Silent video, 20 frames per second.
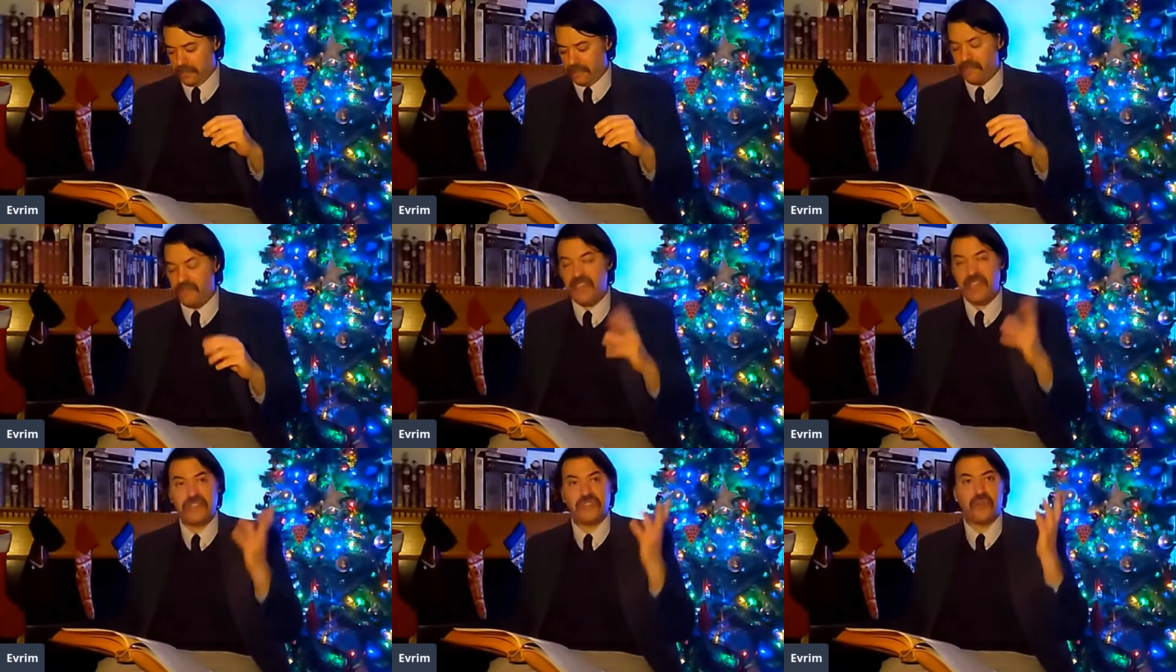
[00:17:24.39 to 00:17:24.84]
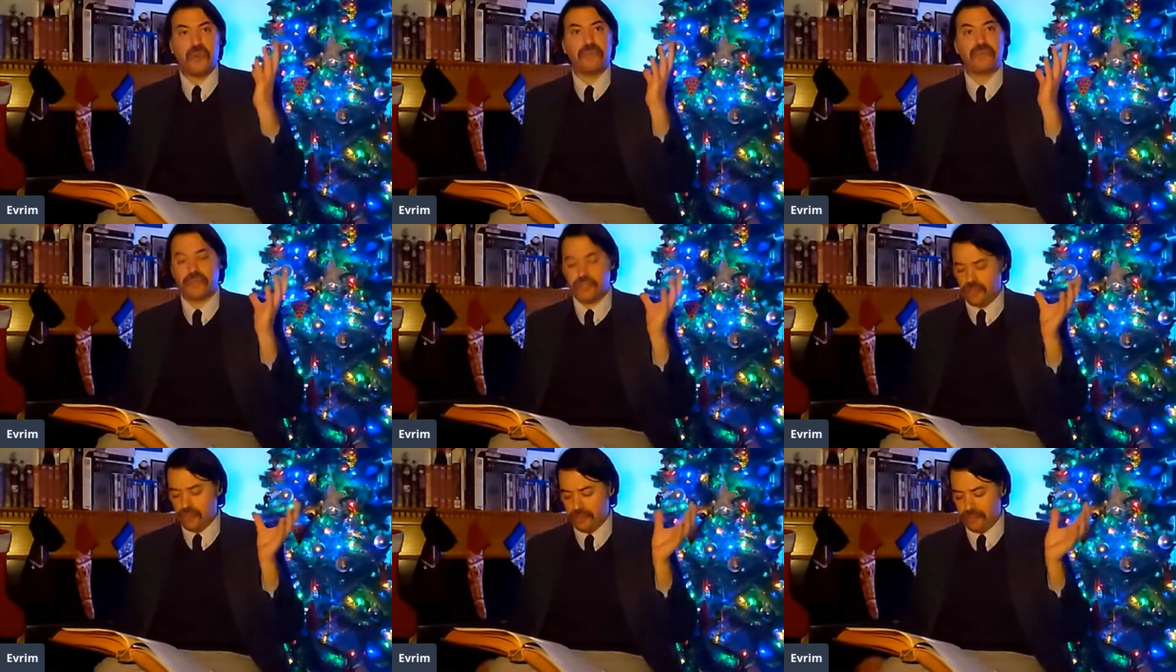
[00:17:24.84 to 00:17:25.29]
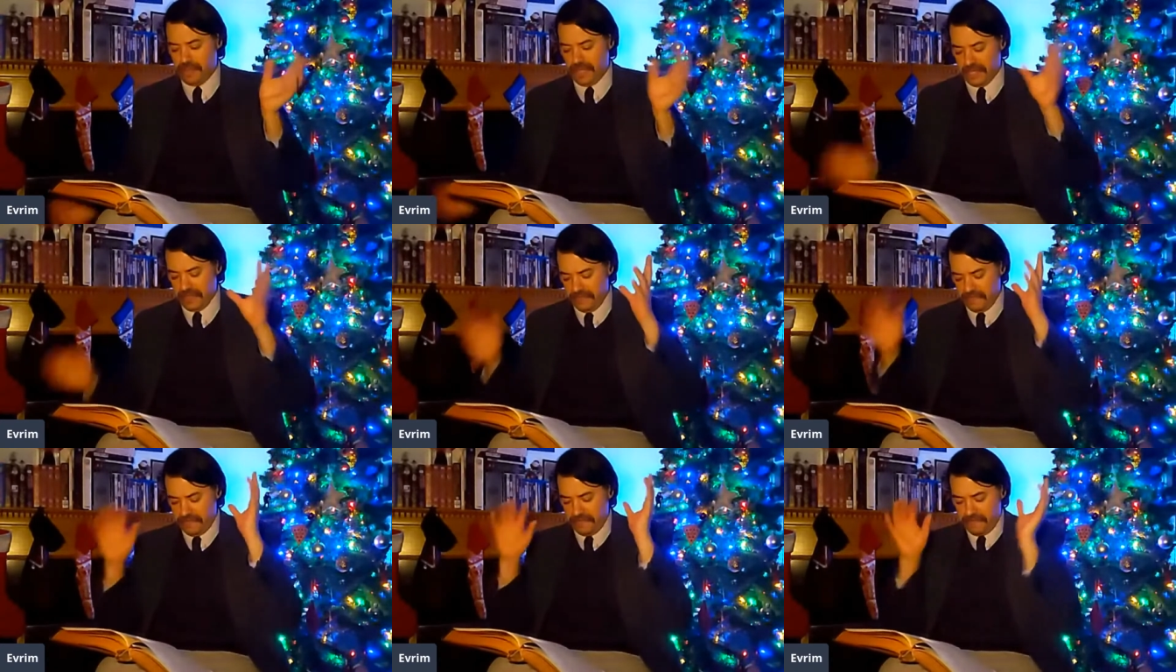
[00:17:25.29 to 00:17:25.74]
face obscured by
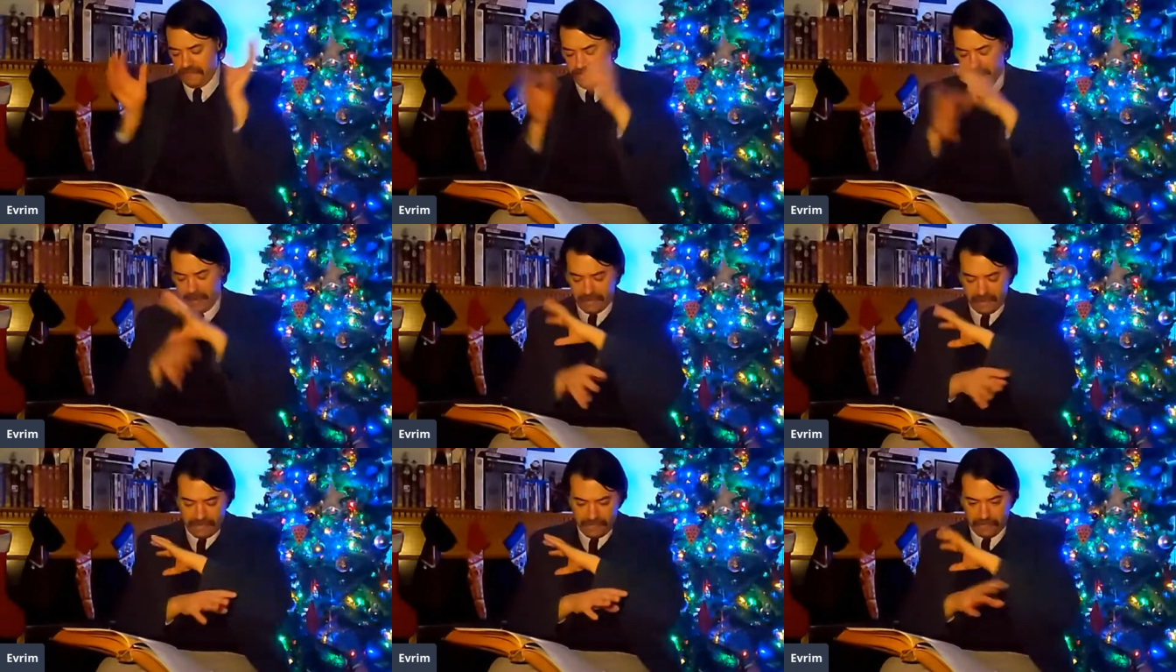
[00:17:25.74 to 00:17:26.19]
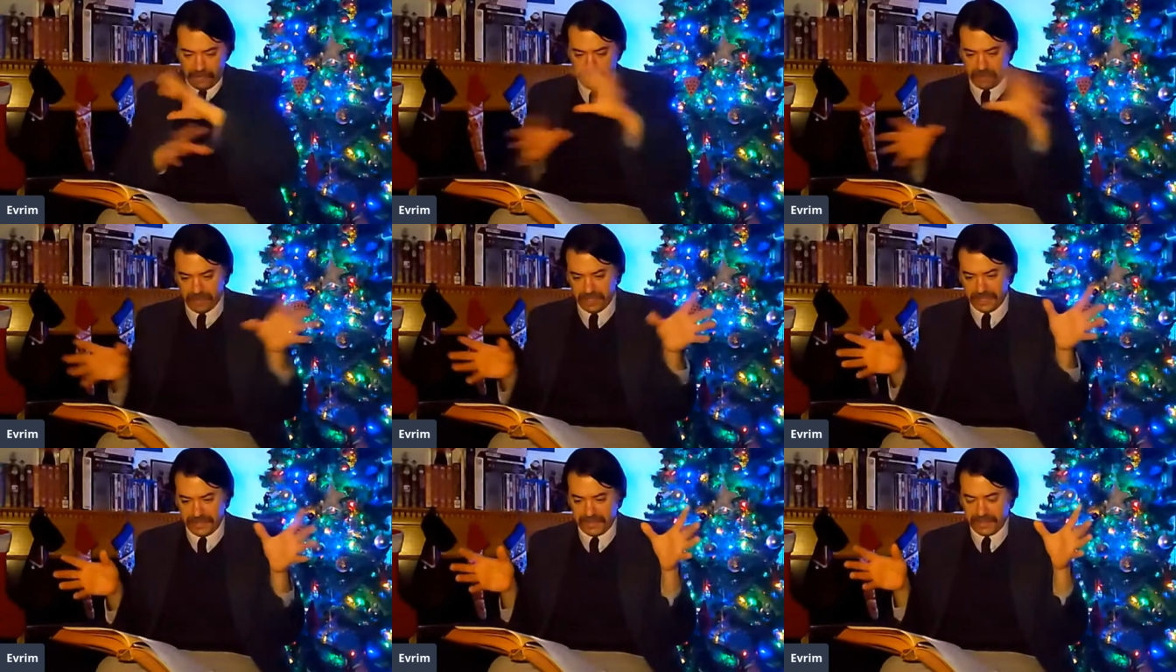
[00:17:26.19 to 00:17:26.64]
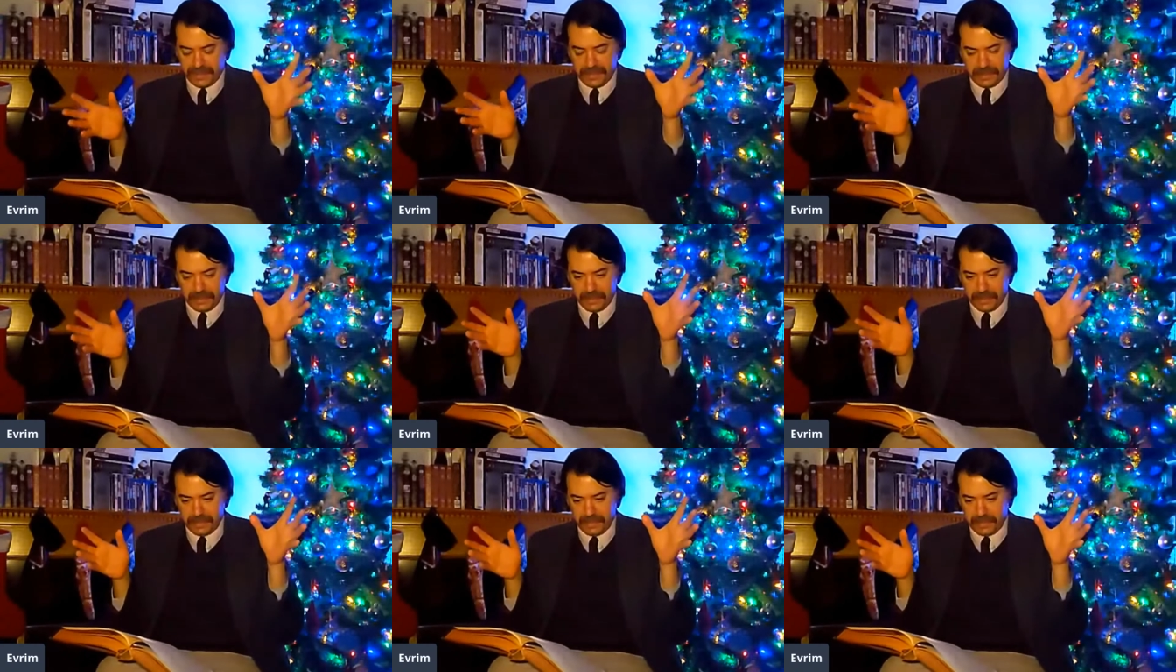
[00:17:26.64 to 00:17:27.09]
the very forest.